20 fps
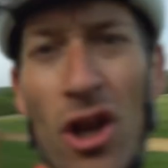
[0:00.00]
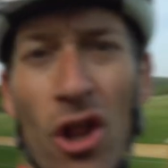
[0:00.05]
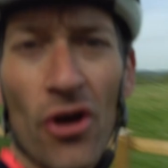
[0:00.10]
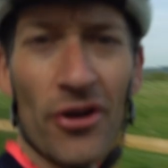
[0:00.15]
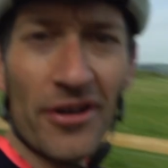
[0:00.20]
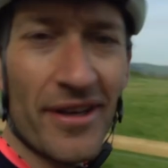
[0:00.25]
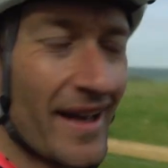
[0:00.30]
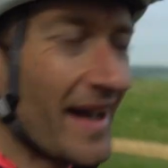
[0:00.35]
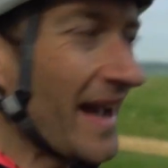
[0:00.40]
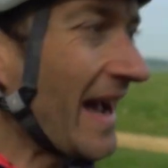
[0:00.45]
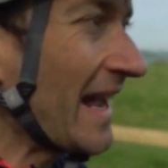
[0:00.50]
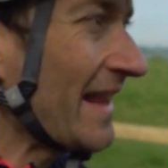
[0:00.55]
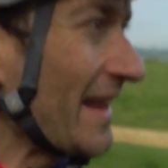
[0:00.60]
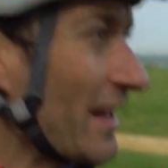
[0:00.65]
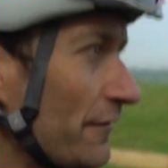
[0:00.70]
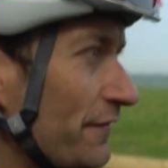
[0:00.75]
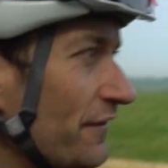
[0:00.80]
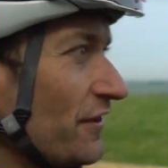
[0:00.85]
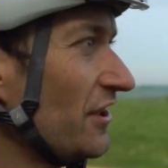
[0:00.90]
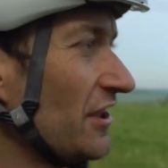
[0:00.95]
Look at
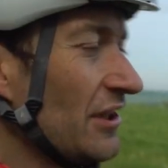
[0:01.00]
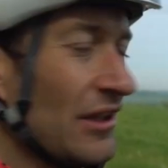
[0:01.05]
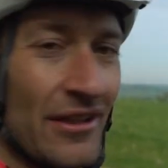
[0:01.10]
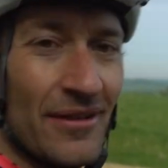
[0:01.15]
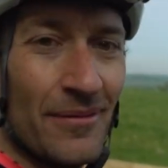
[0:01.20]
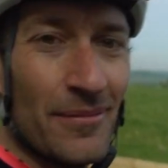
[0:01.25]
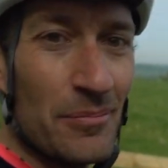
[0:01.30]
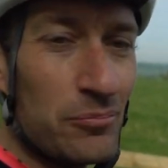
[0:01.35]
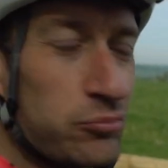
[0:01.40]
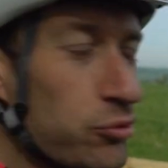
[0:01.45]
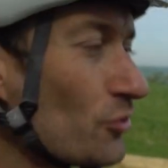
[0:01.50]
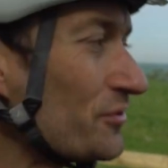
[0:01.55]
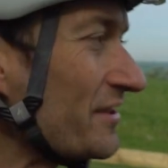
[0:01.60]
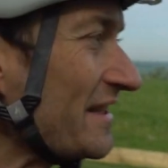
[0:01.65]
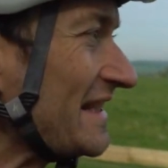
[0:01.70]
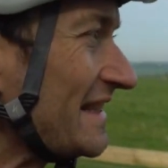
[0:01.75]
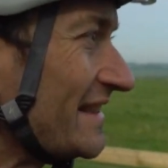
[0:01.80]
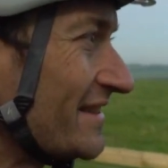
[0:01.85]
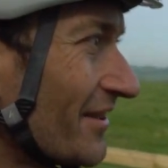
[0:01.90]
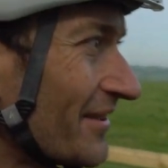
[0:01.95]
that view,
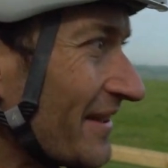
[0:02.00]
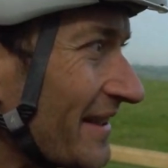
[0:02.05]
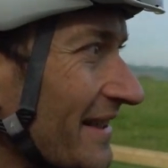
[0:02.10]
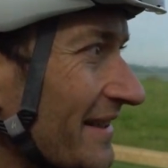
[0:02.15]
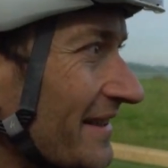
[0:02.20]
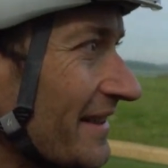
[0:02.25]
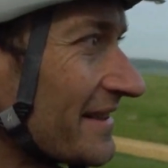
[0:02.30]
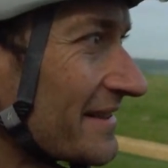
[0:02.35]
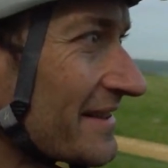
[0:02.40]
pretty stunning isn't